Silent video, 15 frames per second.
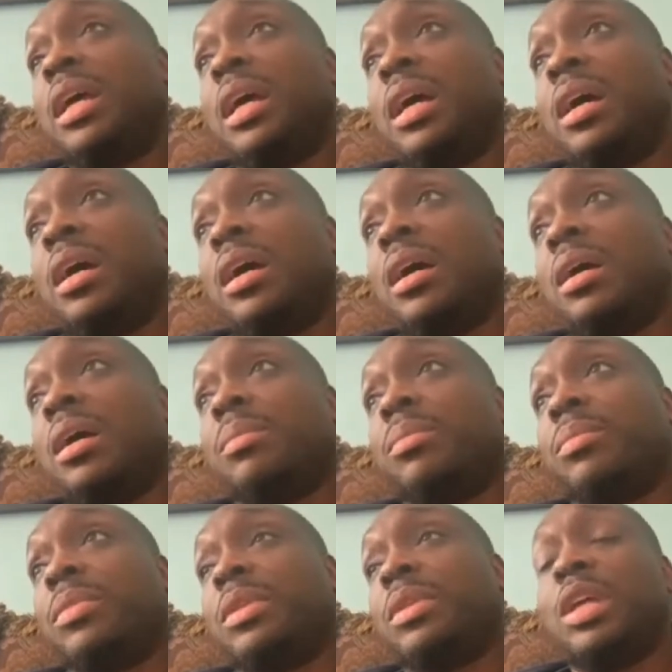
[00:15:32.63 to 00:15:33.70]
um
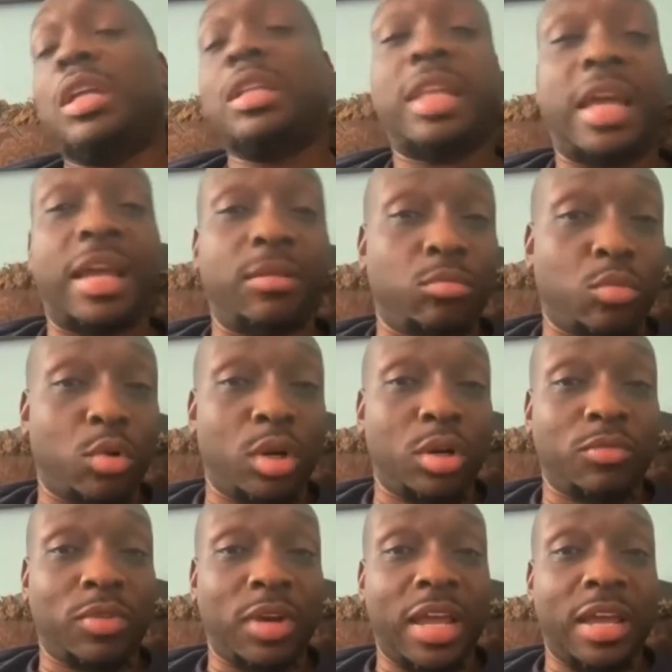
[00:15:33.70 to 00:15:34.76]
that weren't
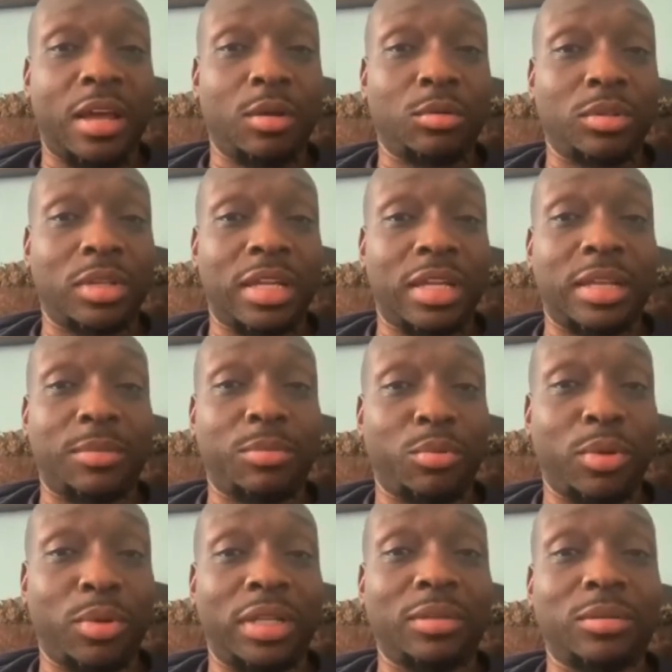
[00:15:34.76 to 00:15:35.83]
around at that
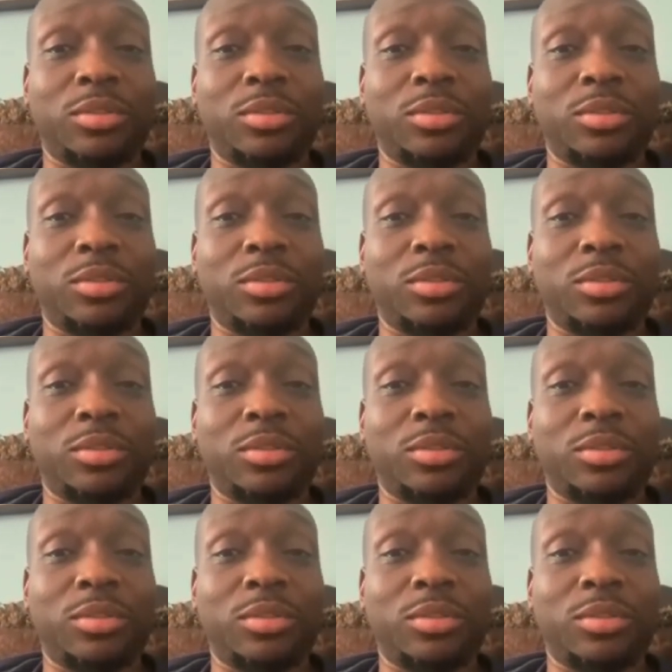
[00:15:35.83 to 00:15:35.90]
point,